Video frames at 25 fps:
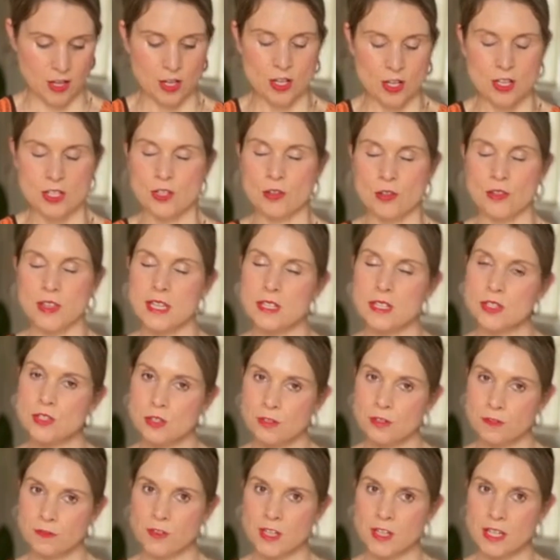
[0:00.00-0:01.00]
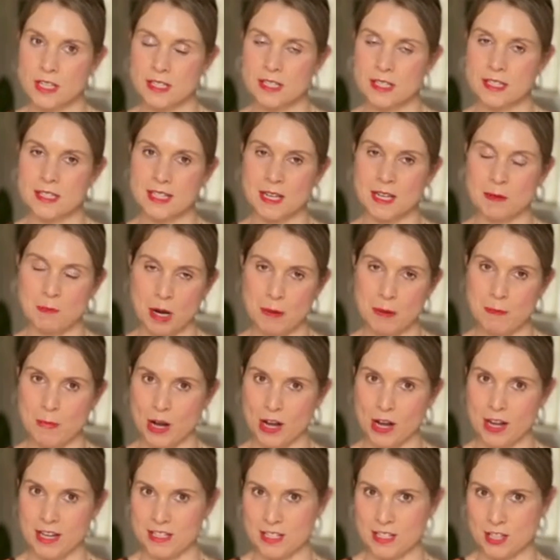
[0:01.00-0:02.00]
So these two figures in my
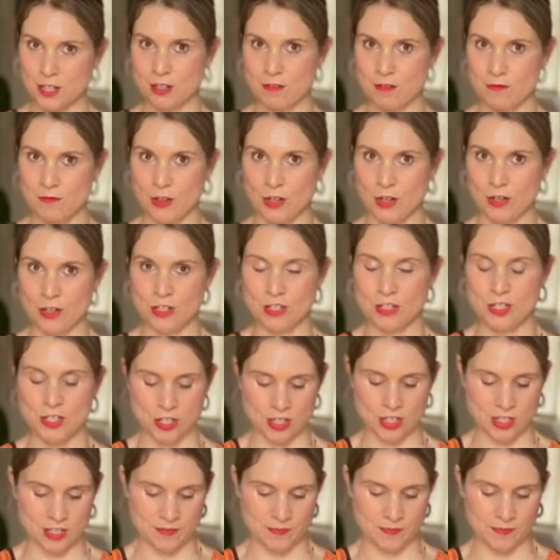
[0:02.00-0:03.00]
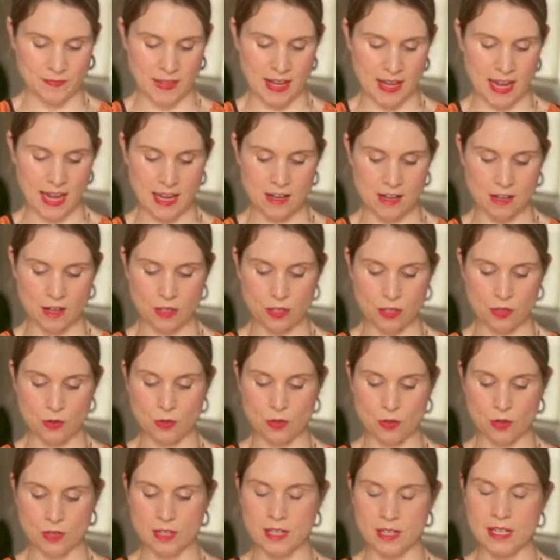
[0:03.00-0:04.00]
mind converged, and I
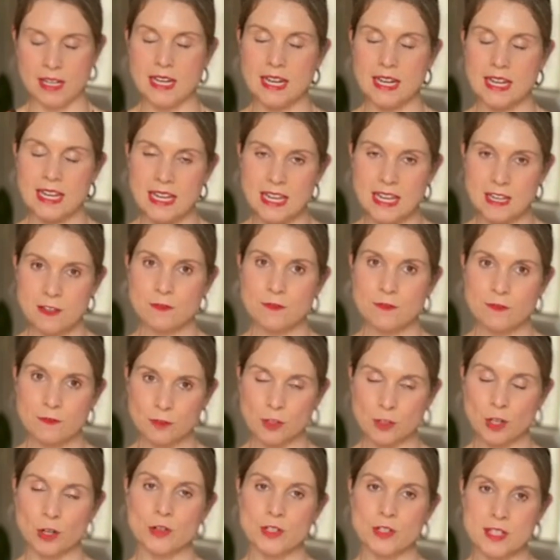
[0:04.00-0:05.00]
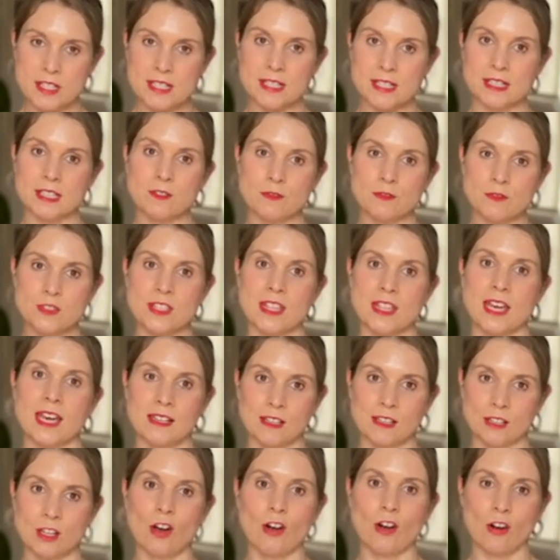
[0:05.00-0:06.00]
thought, if Florence lived that
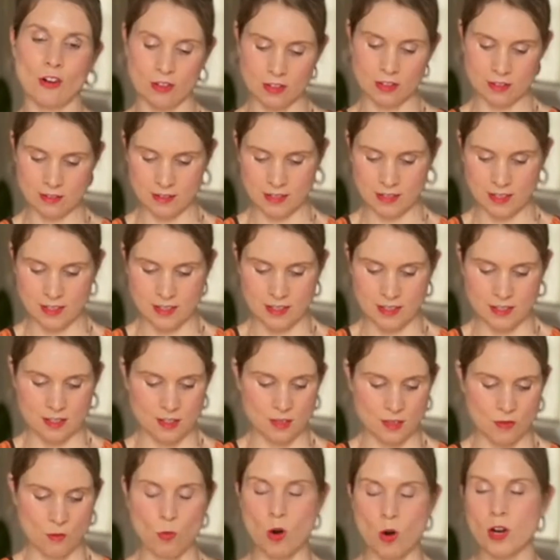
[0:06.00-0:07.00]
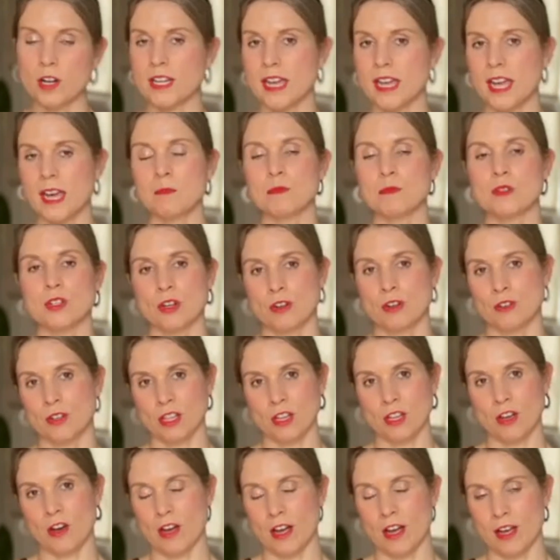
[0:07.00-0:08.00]
long, what kept her
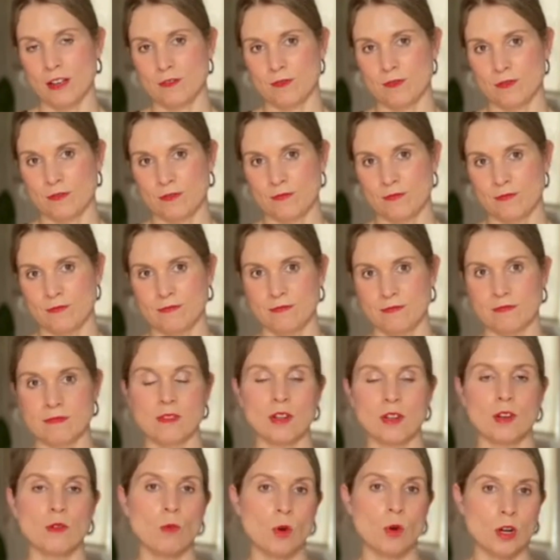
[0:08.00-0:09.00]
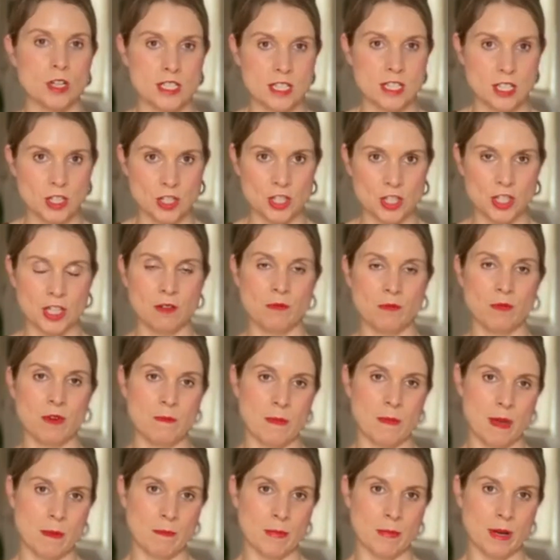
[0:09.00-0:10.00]
alive? What did she
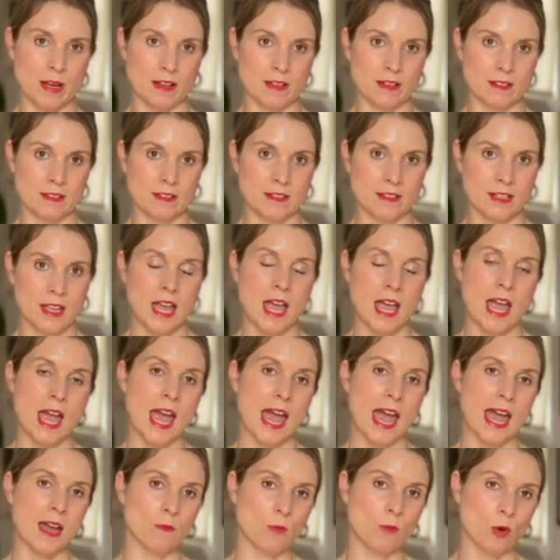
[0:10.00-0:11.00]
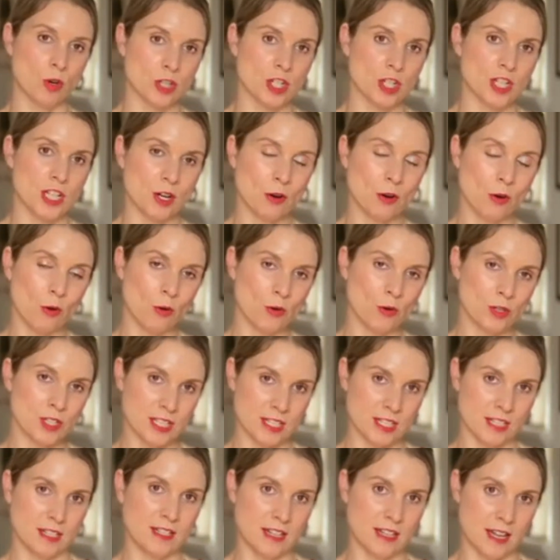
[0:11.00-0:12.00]
remember? And was she
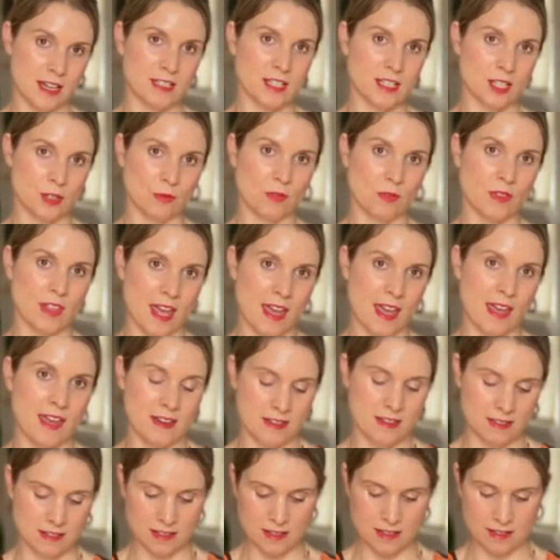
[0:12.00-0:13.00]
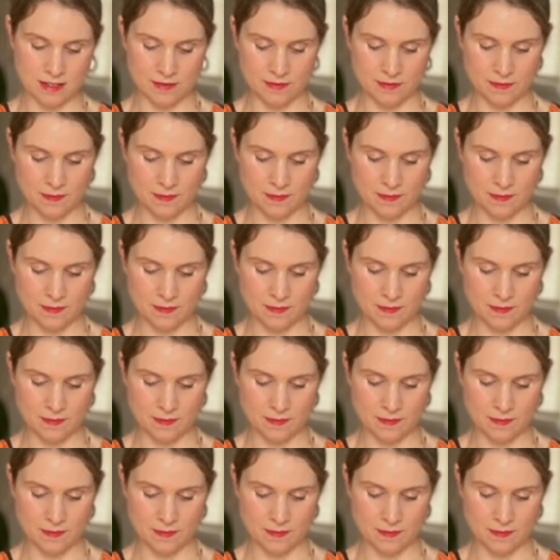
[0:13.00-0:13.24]
haunted until the end?